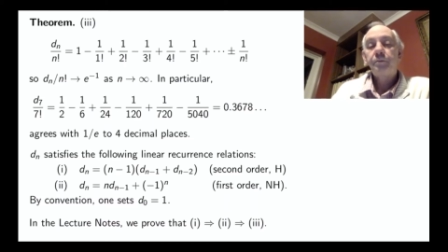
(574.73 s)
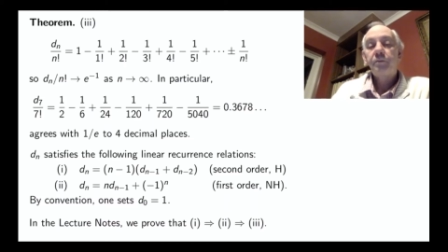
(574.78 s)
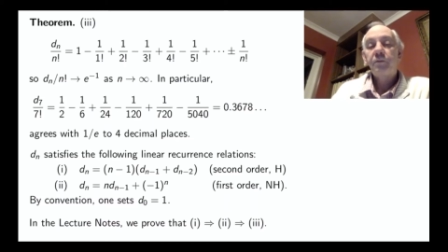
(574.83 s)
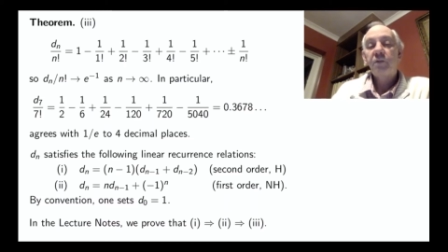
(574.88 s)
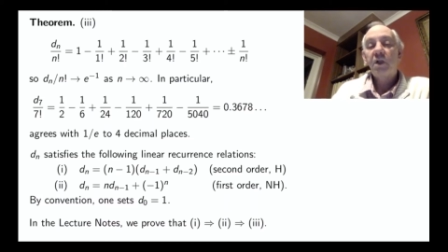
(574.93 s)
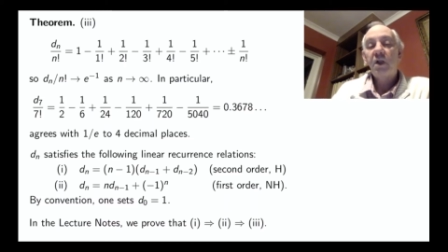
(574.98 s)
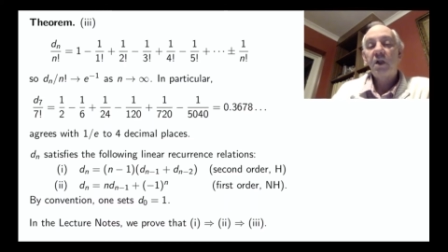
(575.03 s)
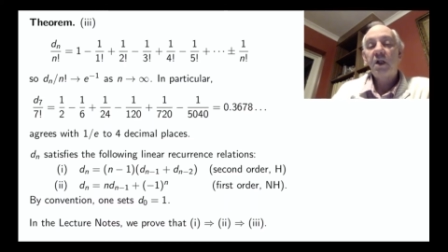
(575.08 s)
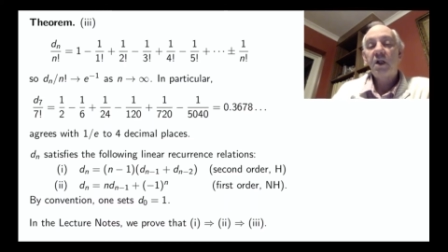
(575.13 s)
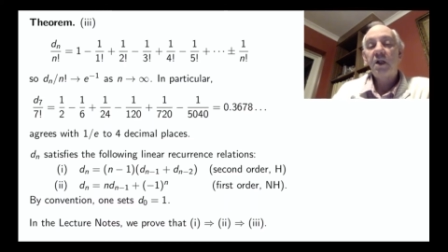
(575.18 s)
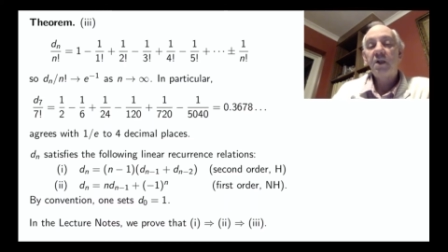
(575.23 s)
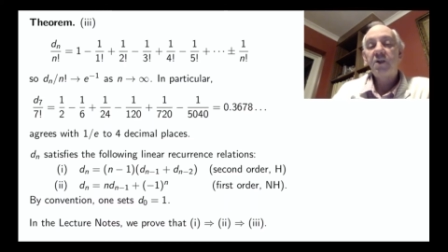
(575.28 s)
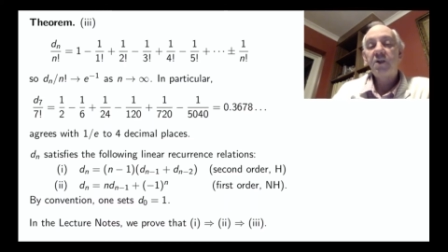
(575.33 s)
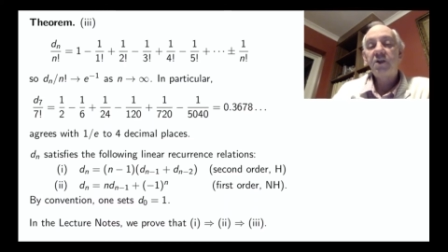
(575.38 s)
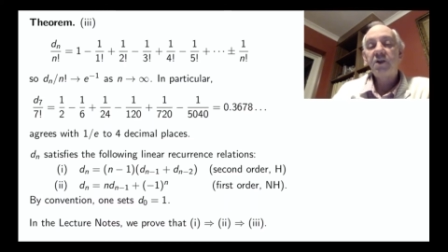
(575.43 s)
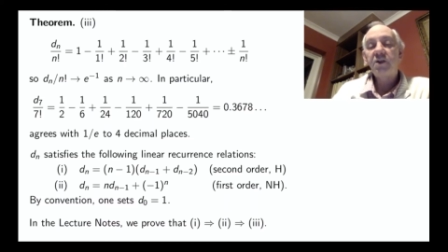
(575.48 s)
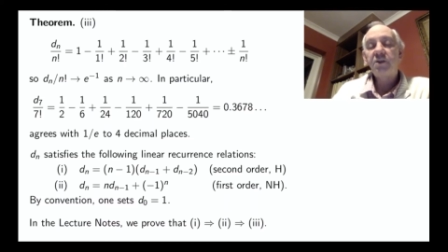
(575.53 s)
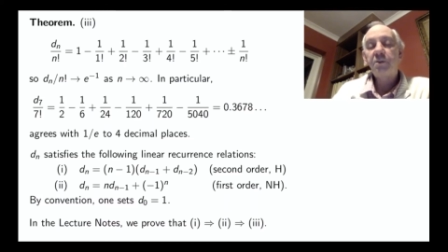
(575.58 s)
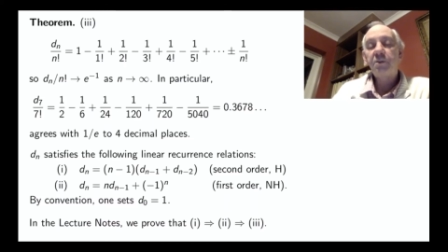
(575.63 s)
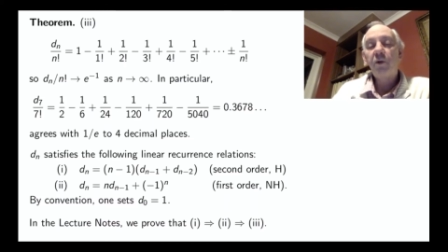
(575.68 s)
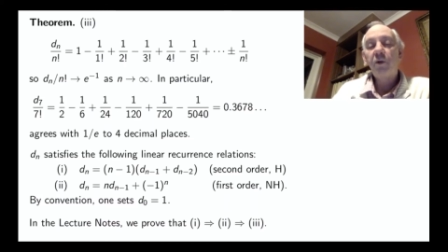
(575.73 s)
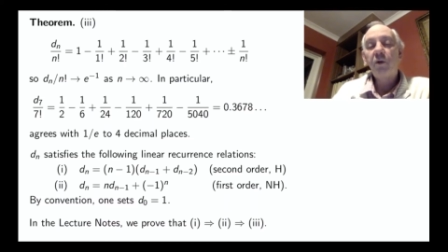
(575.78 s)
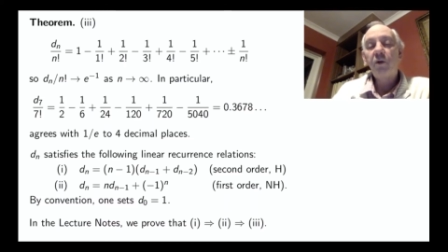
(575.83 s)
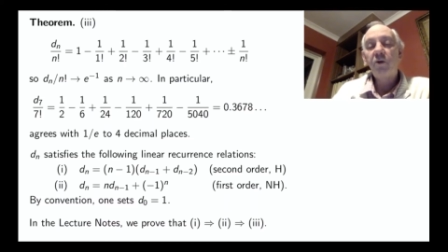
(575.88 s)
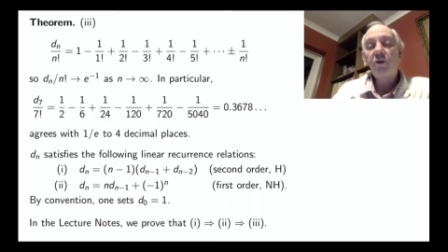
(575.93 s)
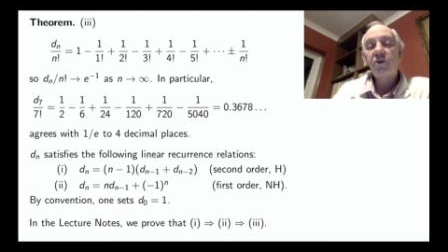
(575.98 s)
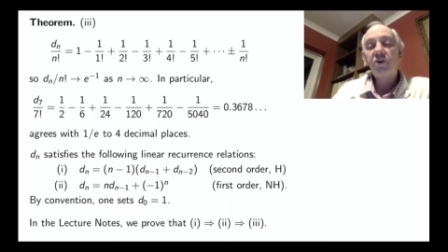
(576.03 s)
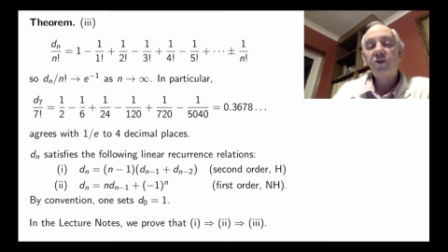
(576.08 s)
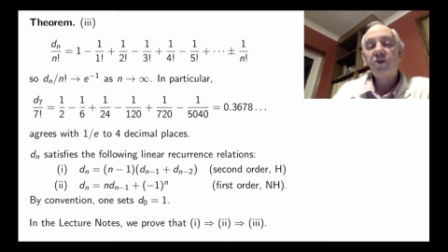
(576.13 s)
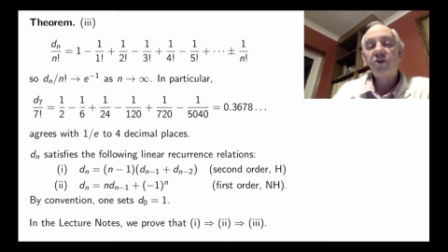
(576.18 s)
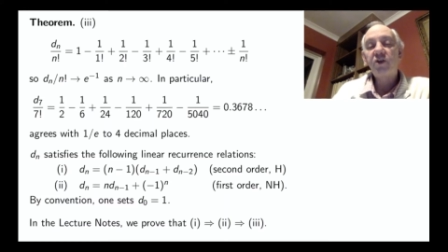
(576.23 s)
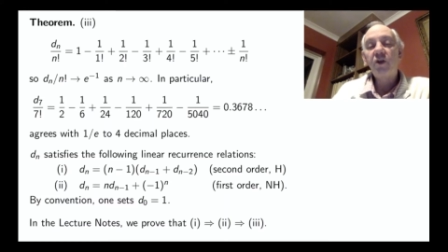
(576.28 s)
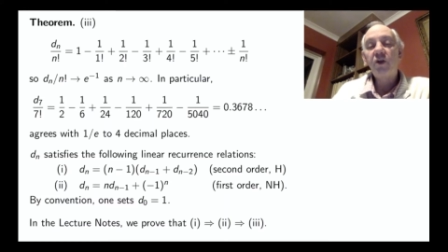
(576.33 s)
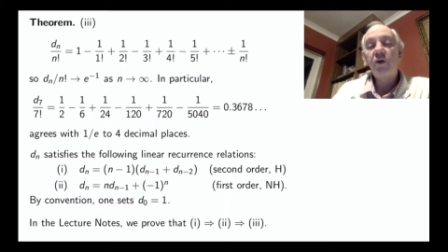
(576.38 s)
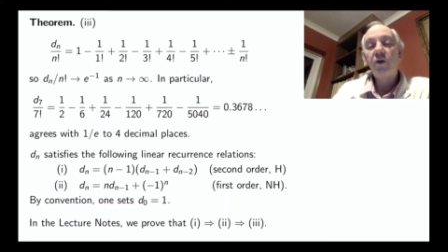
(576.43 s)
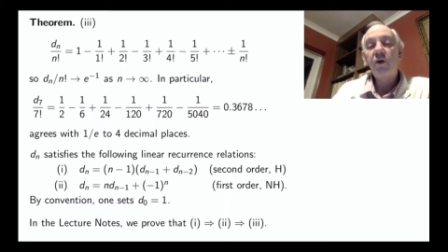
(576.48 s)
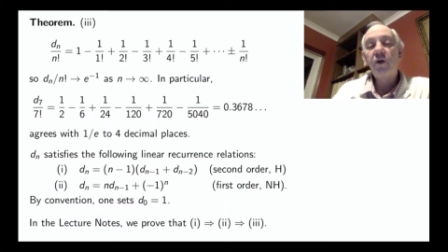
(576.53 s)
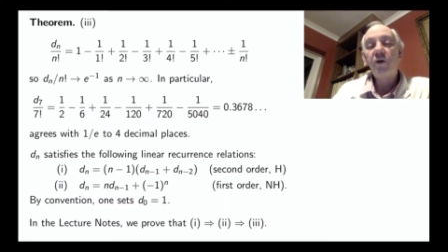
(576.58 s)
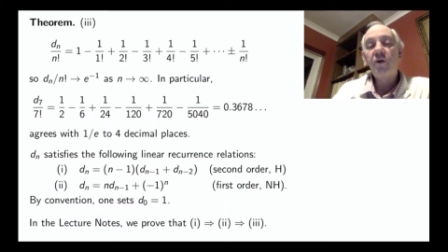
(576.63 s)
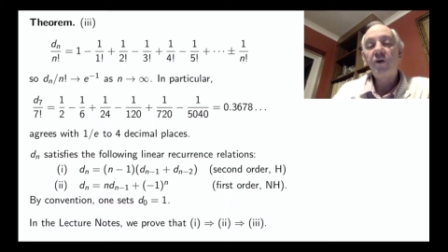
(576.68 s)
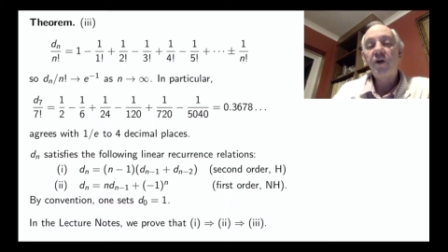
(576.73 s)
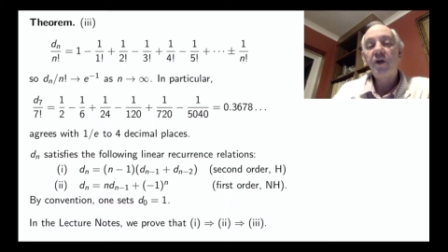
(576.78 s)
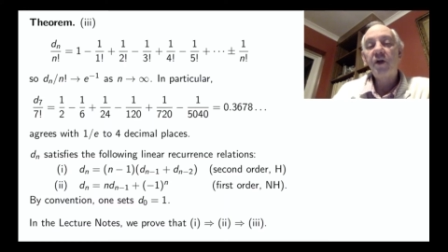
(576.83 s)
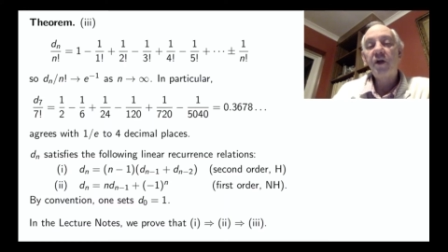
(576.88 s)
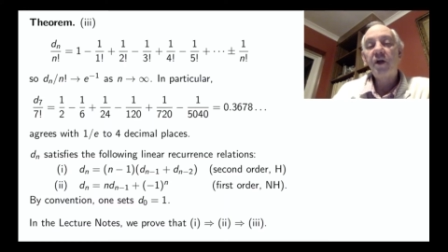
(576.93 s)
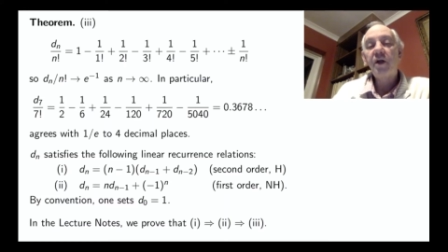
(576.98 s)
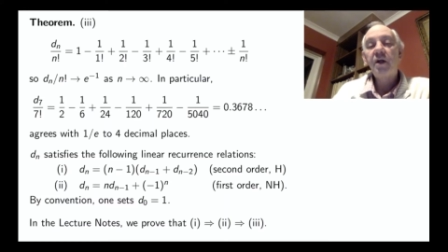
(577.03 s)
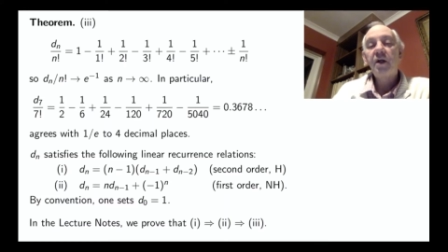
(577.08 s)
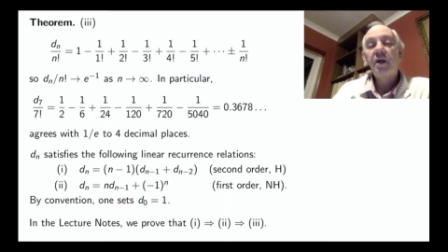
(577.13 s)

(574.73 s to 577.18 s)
Now let's just pause just to look at the